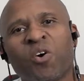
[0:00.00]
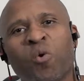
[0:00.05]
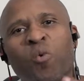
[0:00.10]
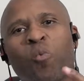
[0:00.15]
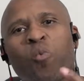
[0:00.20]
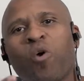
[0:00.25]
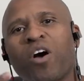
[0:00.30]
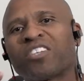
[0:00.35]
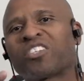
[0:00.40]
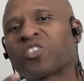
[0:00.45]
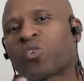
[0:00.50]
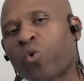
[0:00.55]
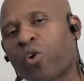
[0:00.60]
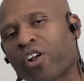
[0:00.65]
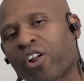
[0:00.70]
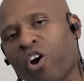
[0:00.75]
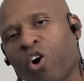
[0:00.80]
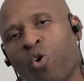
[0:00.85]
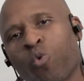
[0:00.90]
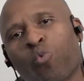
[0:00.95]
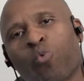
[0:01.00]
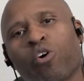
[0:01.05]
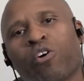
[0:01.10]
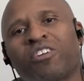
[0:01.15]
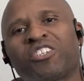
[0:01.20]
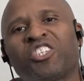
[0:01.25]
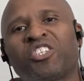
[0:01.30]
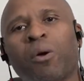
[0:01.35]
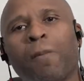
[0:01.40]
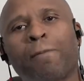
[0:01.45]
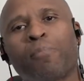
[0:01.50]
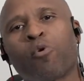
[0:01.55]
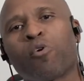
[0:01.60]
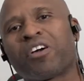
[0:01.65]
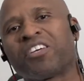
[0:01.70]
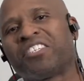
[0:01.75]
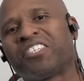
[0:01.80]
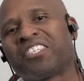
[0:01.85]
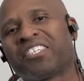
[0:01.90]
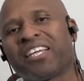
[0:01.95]
What's going on, world? It's your
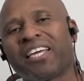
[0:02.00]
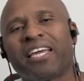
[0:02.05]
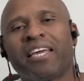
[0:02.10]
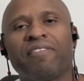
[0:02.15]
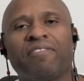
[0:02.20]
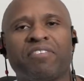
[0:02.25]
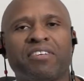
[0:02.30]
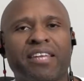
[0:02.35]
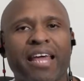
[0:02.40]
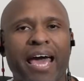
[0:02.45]
boy Steve